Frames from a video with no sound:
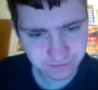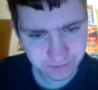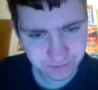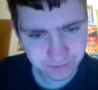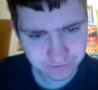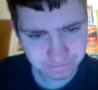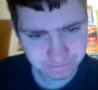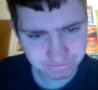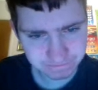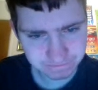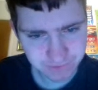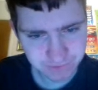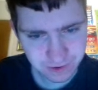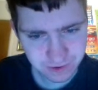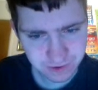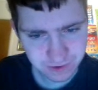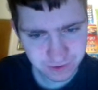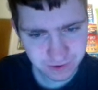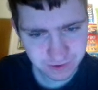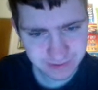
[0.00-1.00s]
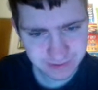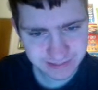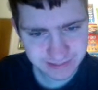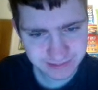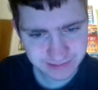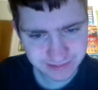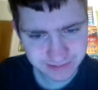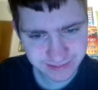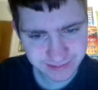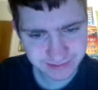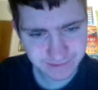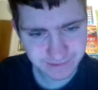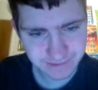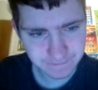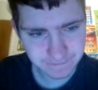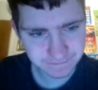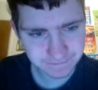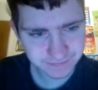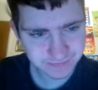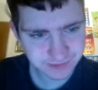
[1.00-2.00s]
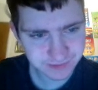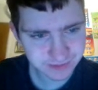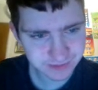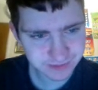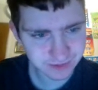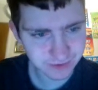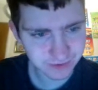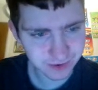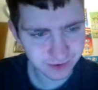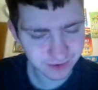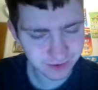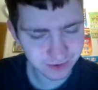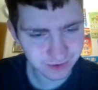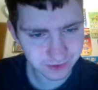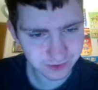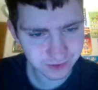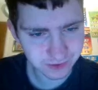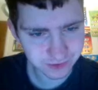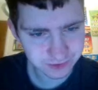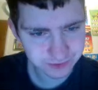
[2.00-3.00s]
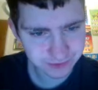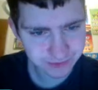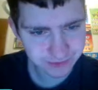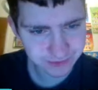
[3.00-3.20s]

whoop, all the way down here, go all the